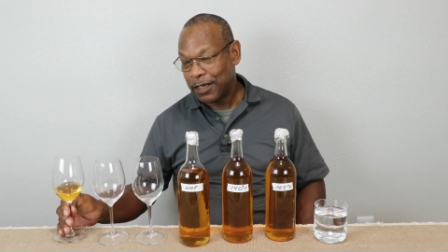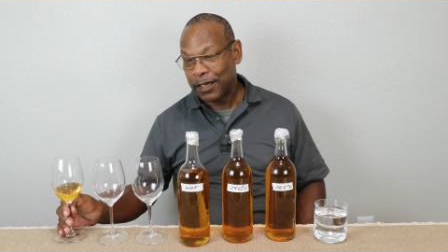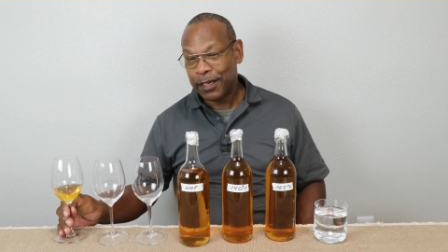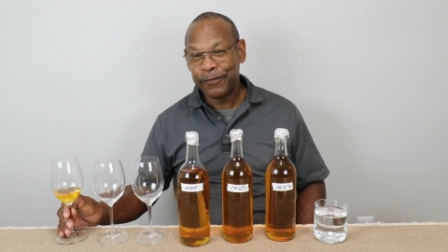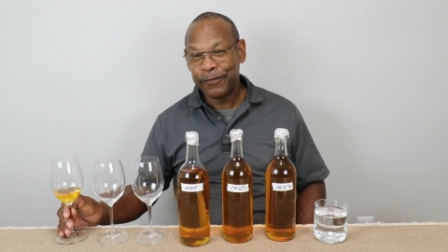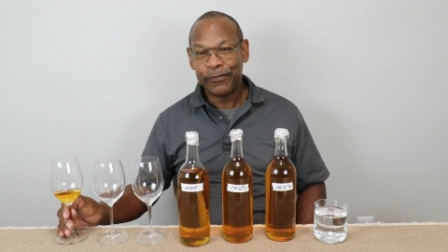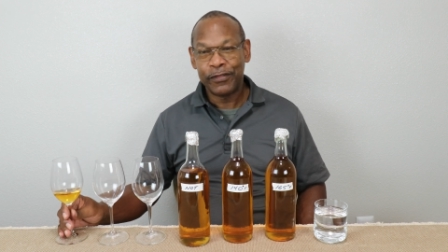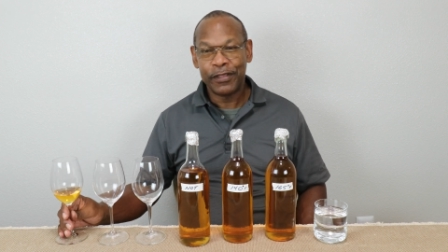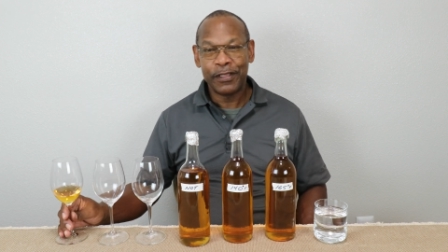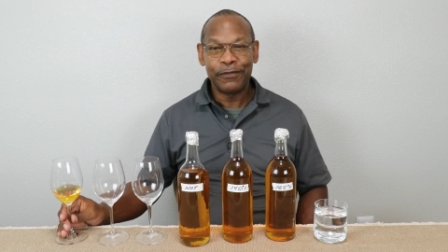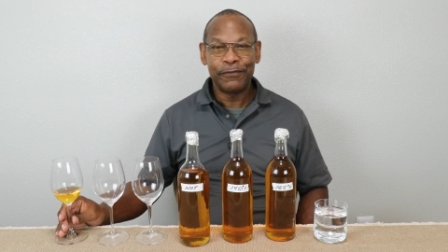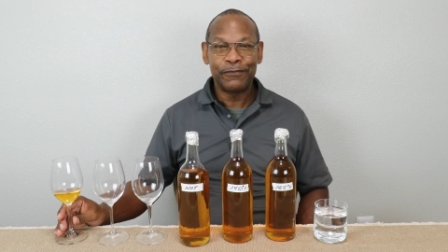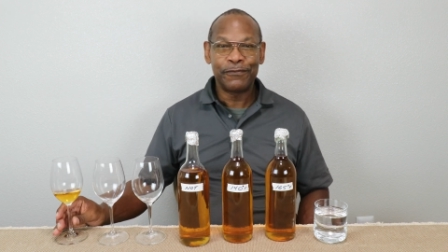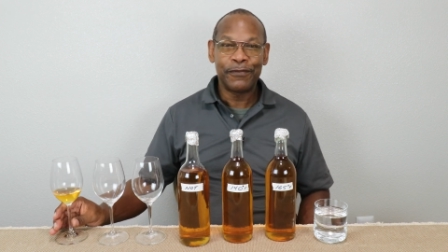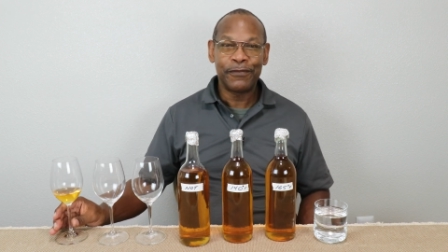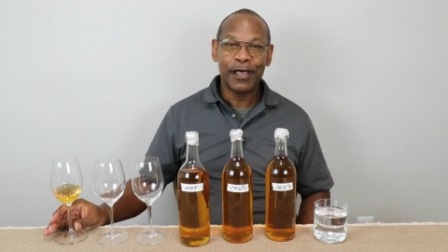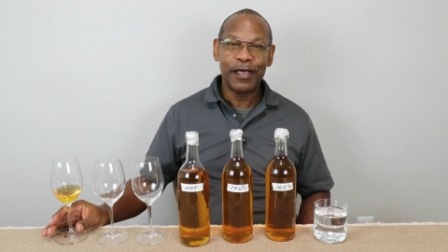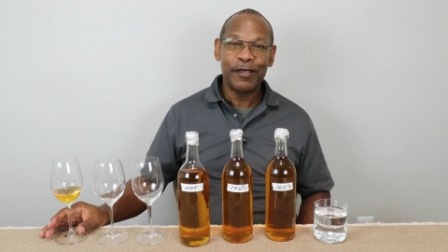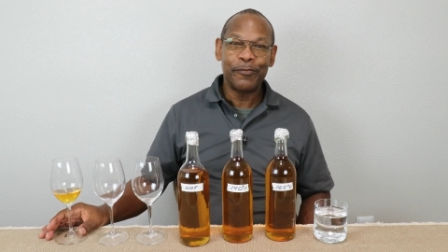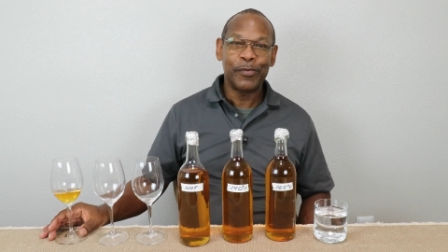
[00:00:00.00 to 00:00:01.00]
of the
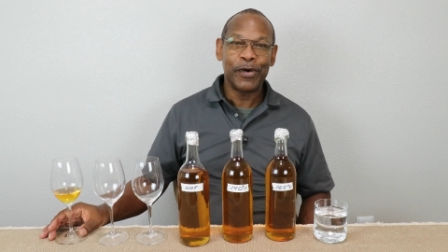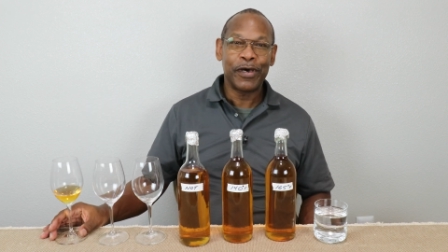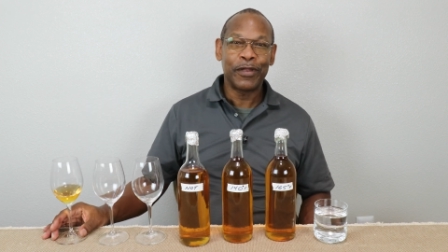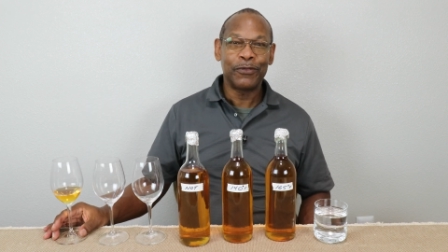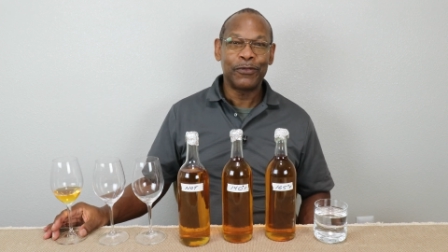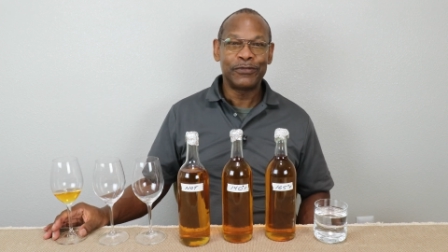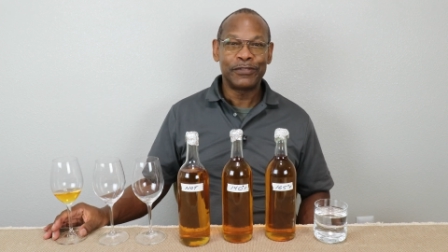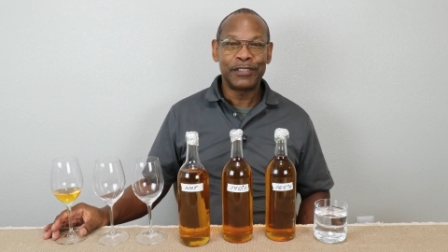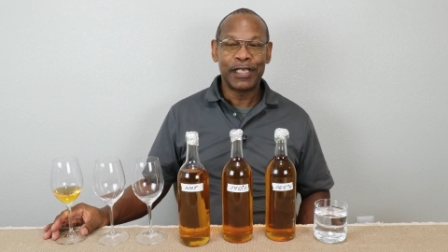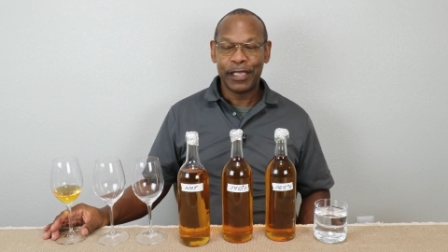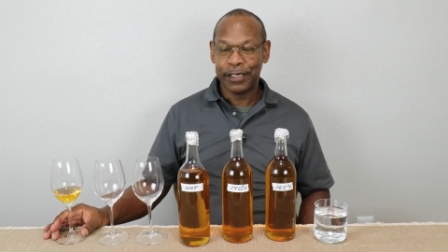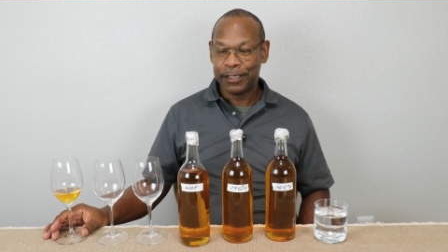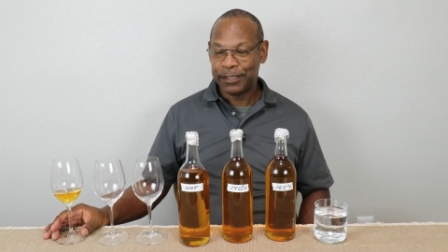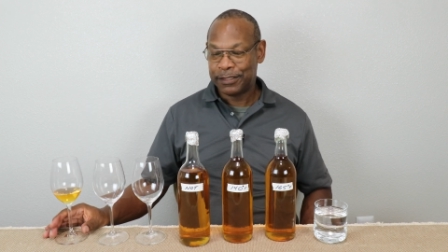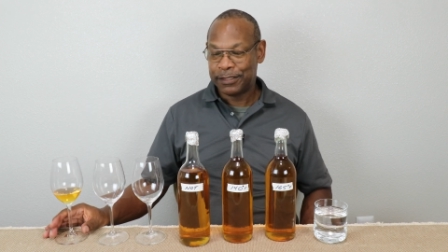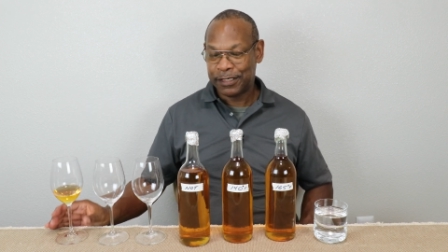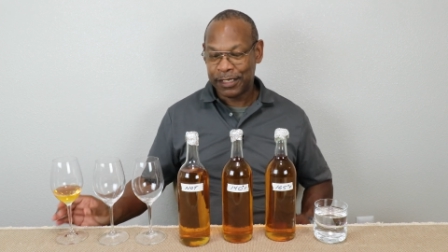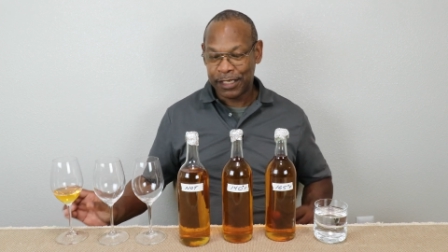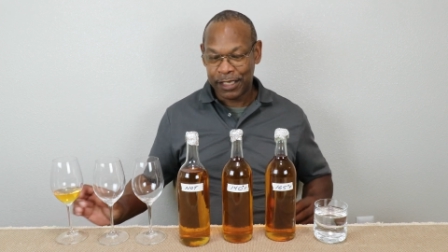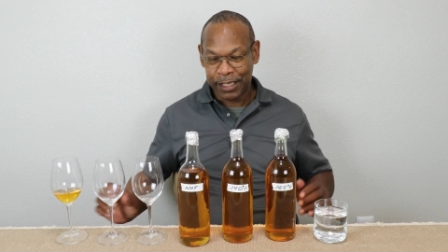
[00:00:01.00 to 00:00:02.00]
5 bottles that
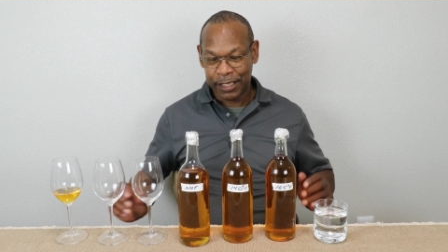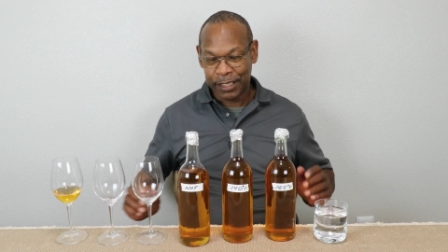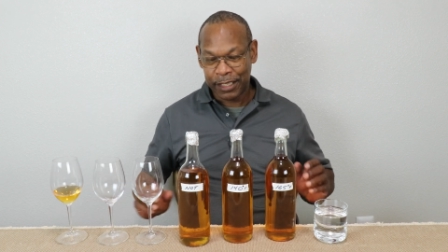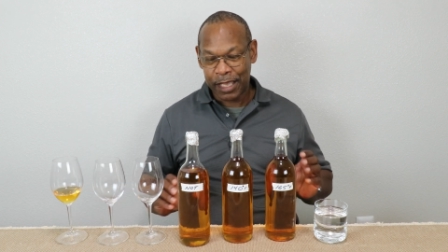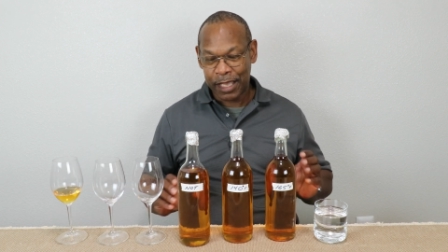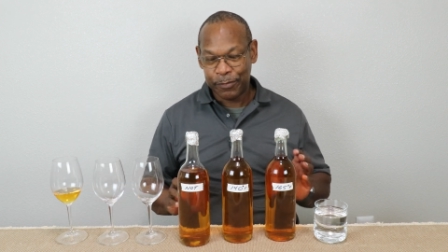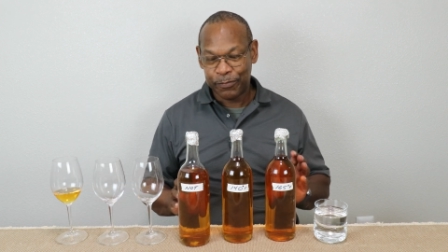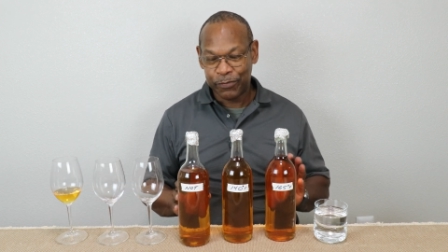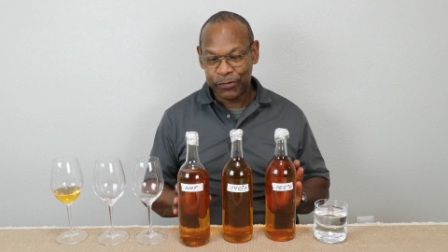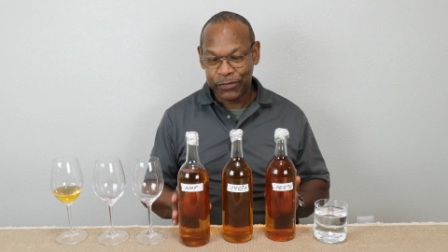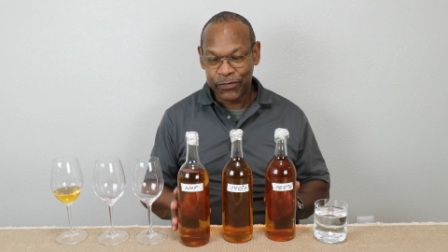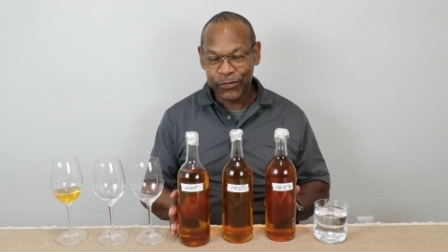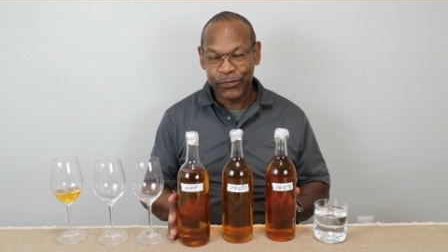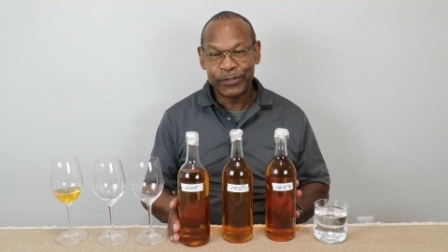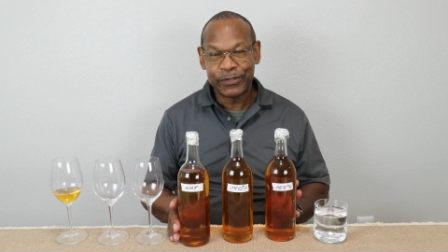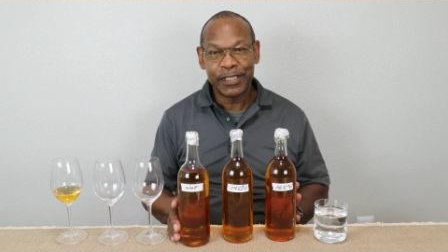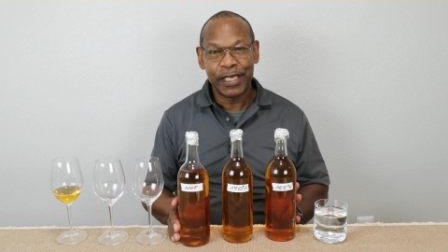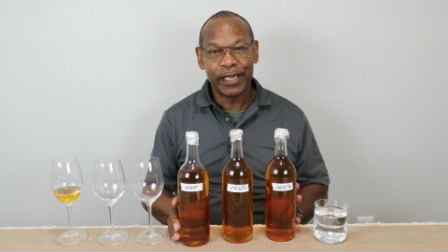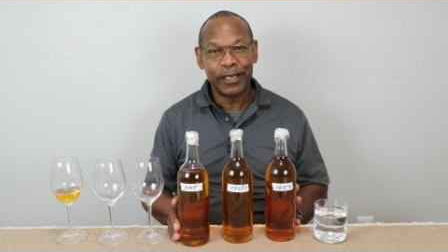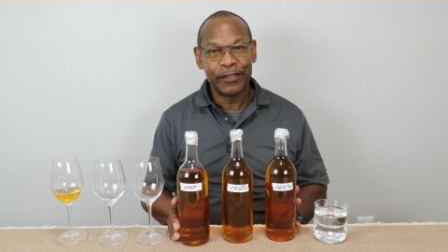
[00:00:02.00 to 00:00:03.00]
I
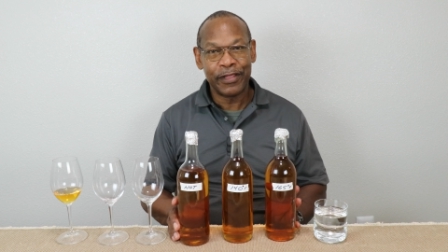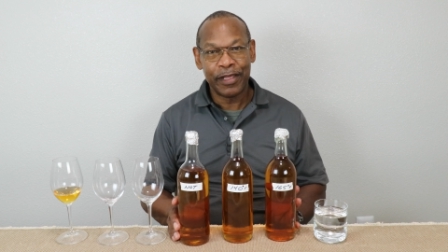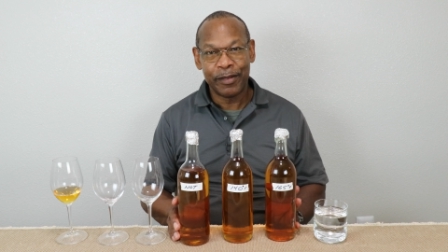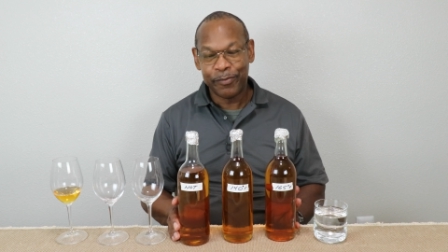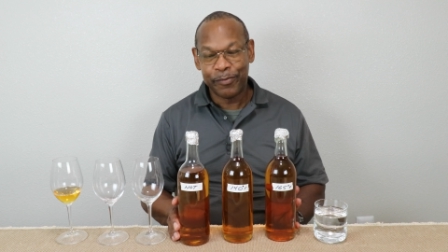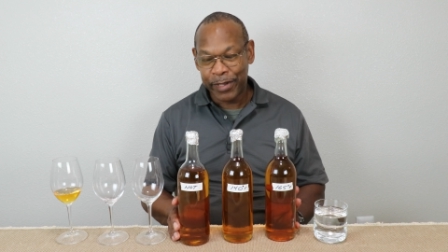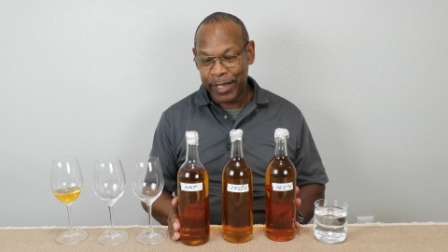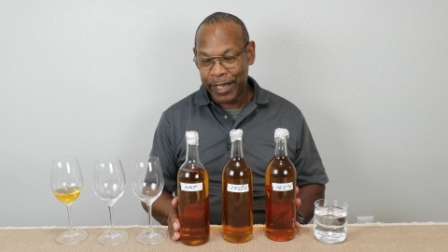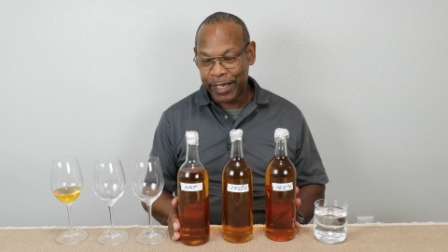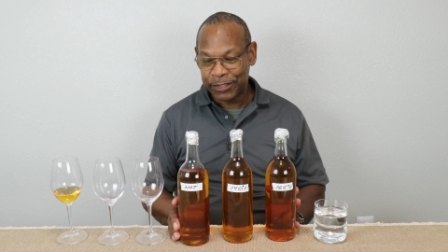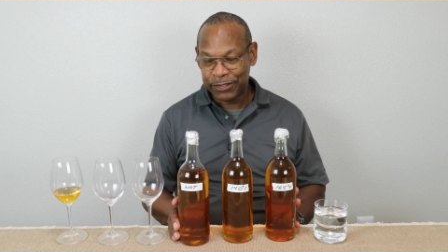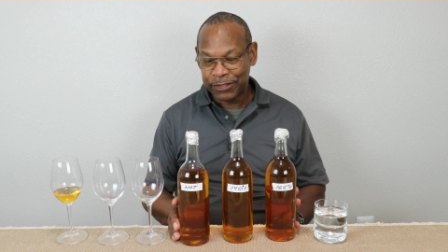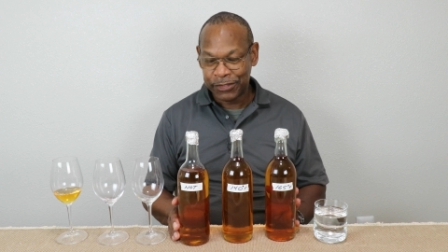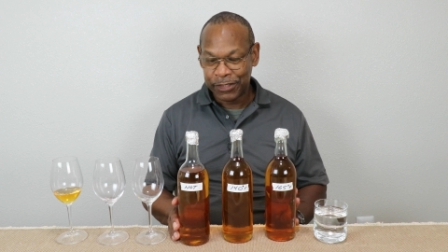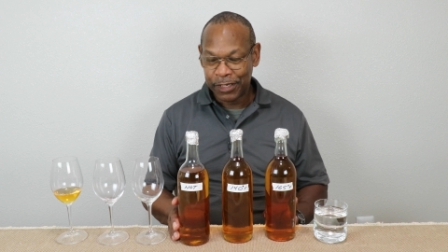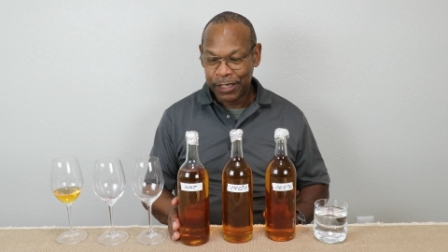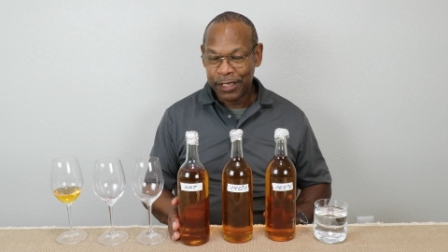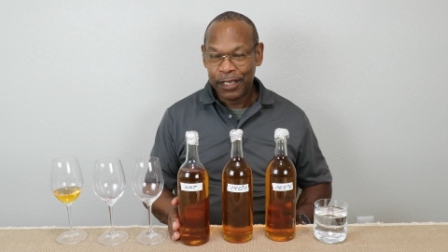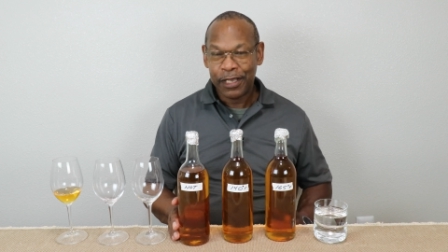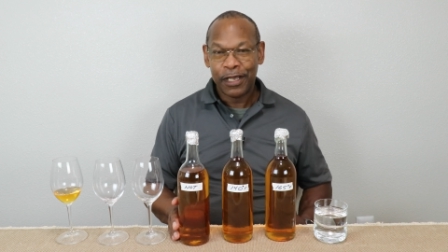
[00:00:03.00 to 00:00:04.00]
produced out of that batch,